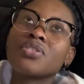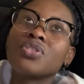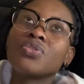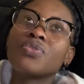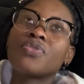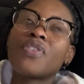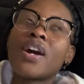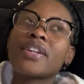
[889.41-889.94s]

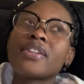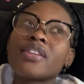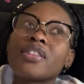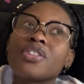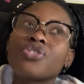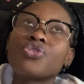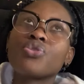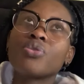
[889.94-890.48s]
you find out
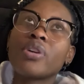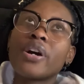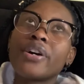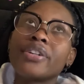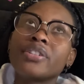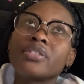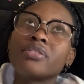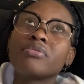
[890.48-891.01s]
that you are
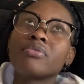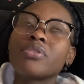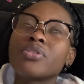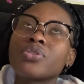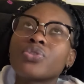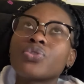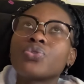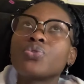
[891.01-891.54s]
in
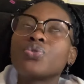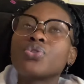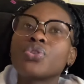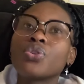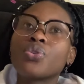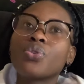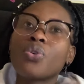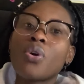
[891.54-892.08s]
the
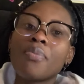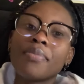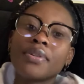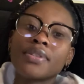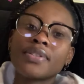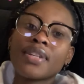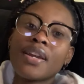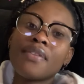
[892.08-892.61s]
studio
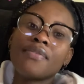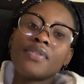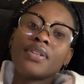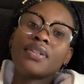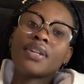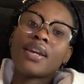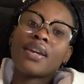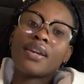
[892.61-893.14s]
almost
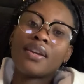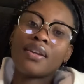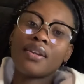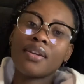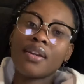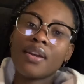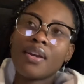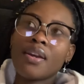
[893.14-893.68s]
every day,
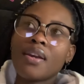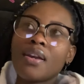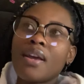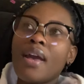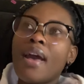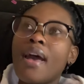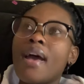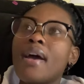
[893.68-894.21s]

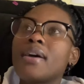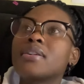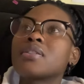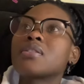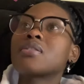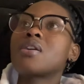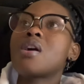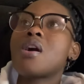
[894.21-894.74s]

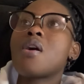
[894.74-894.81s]
and